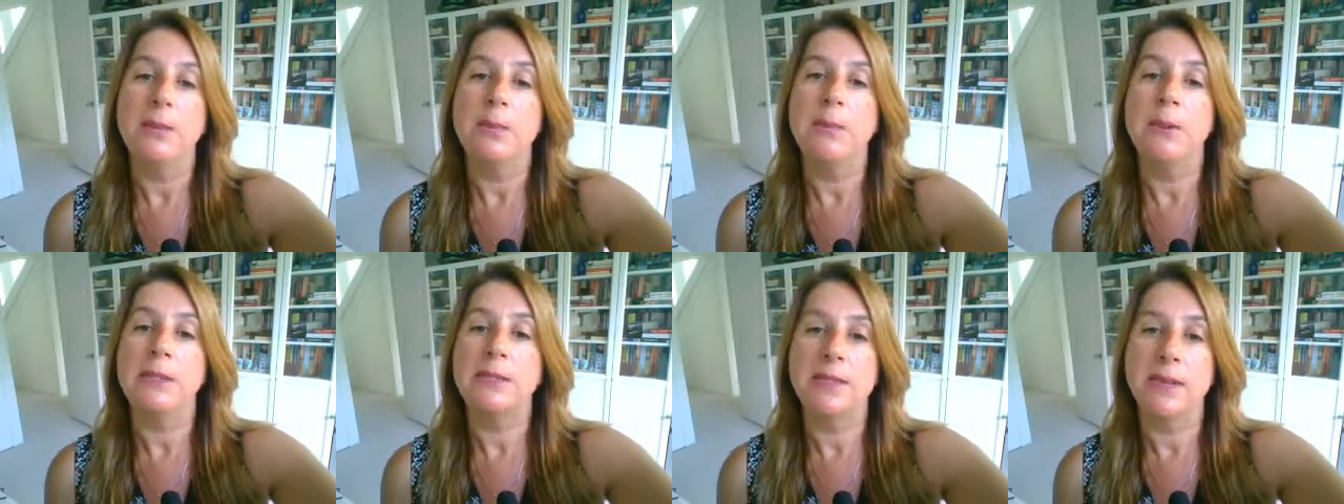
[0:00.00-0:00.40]

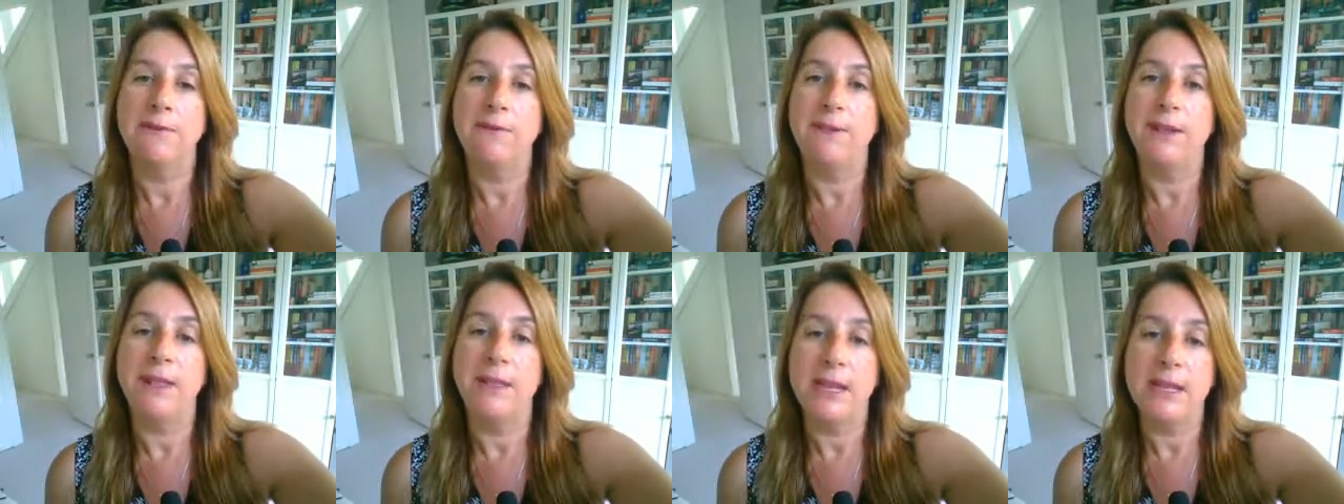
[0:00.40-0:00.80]
but
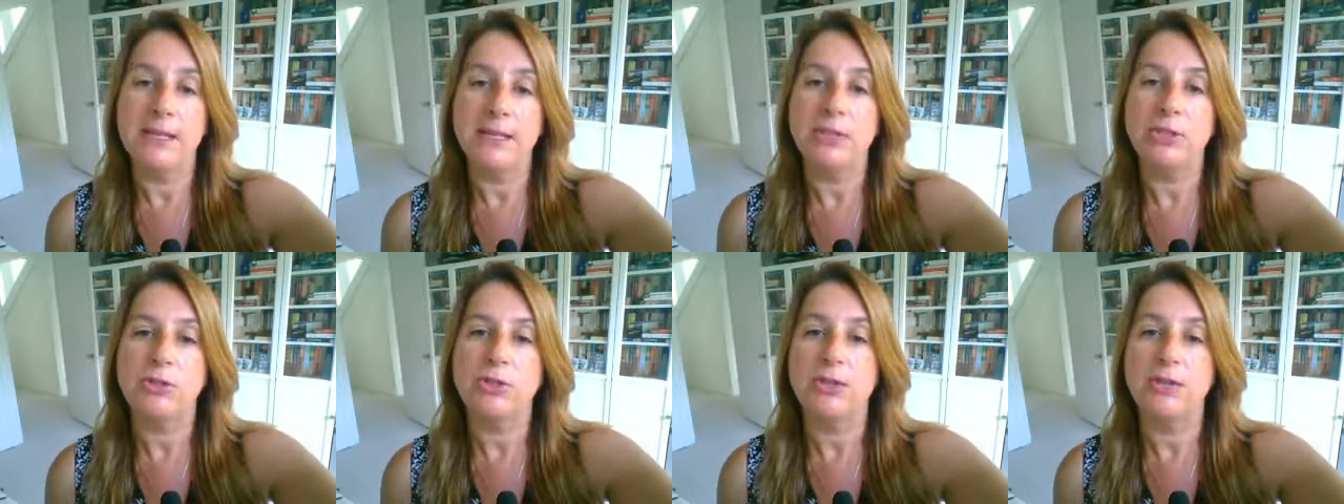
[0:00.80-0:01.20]
suffer less
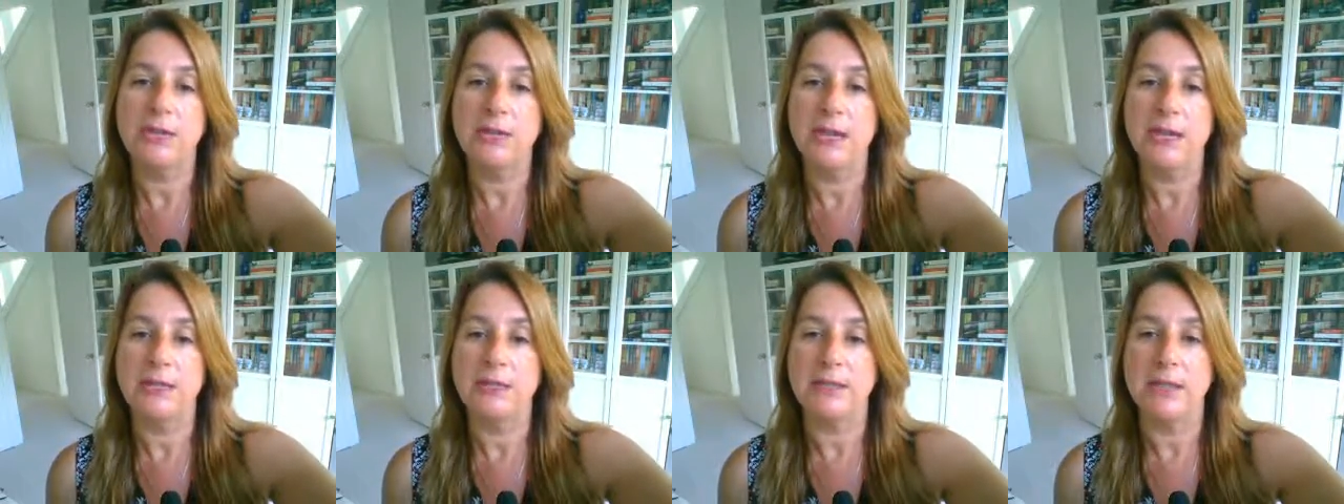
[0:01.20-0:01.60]
stress
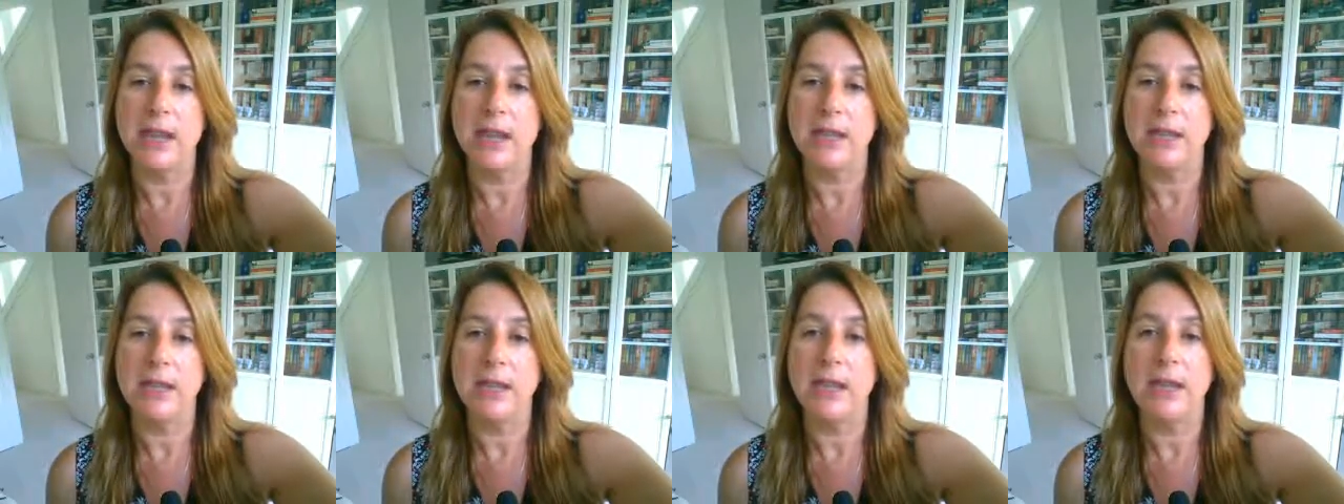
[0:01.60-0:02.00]
and
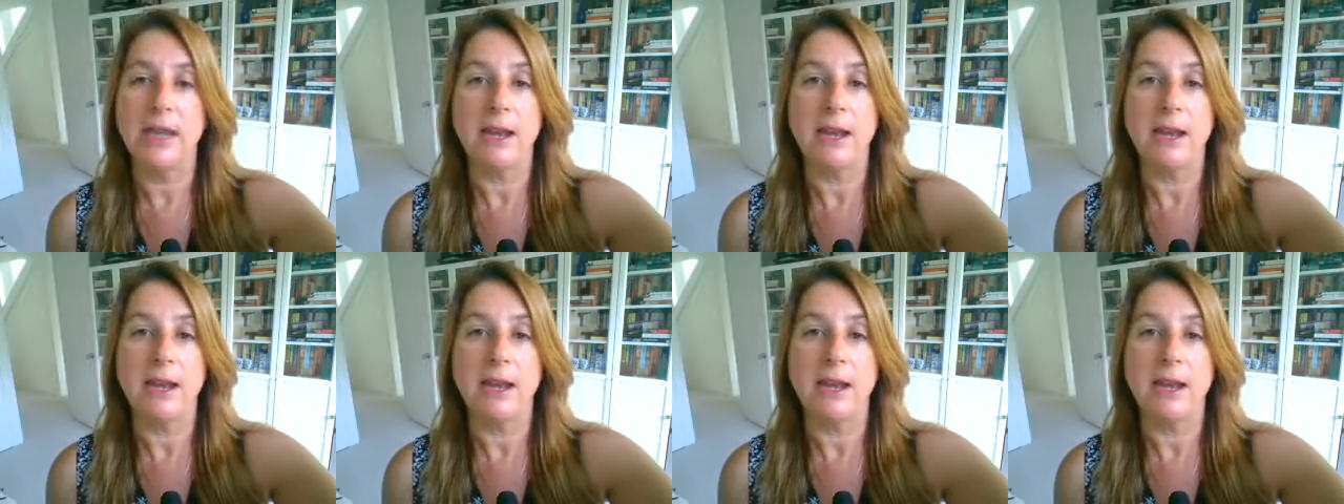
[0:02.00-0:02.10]
anxiety